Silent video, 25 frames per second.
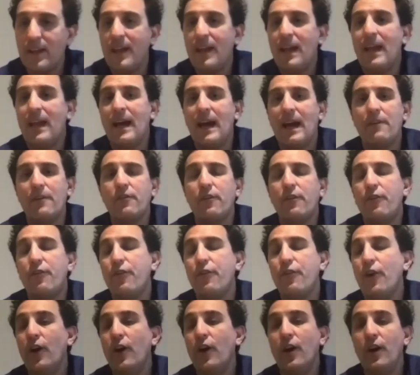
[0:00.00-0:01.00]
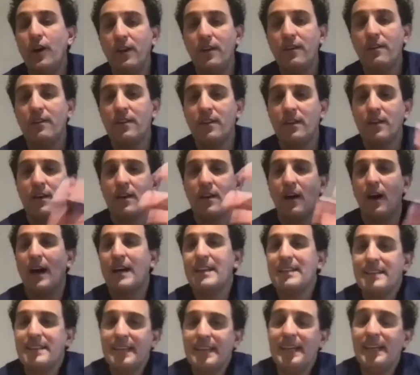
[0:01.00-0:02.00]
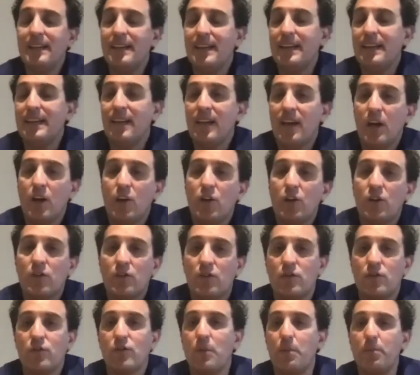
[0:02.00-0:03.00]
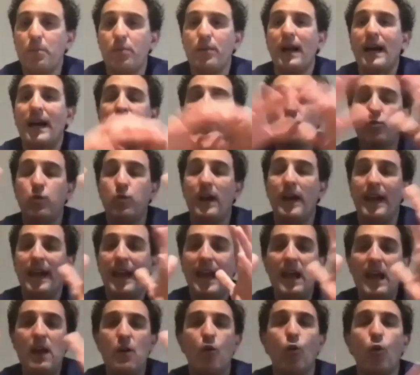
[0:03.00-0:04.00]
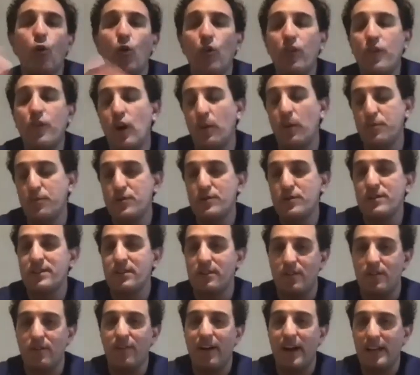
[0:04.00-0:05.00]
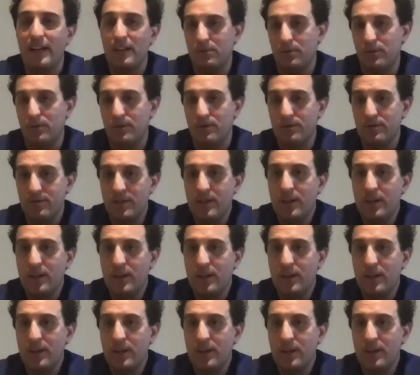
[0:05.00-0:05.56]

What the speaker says: and refer ideally to a place where all the options are available,